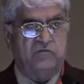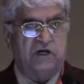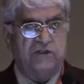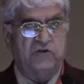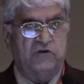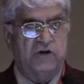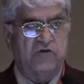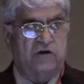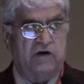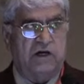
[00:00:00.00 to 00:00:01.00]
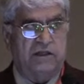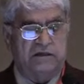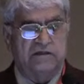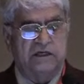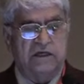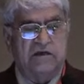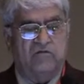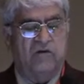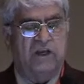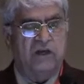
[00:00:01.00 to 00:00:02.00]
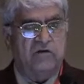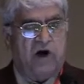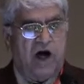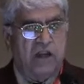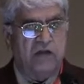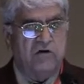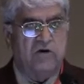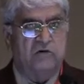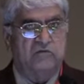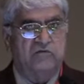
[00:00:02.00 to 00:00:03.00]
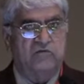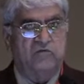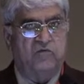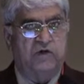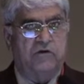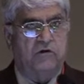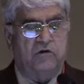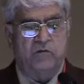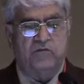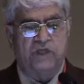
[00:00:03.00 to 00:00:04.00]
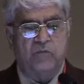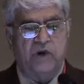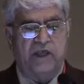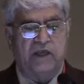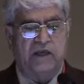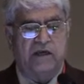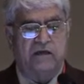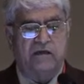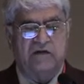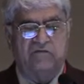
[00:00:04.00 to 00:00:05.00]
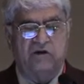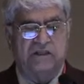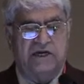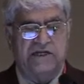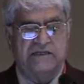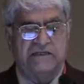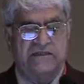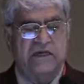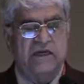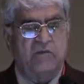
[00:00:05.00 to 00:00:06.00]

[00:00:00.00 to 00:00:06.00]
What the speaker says: I showed you earlier, we all know what role do they play in nephrolithiasis.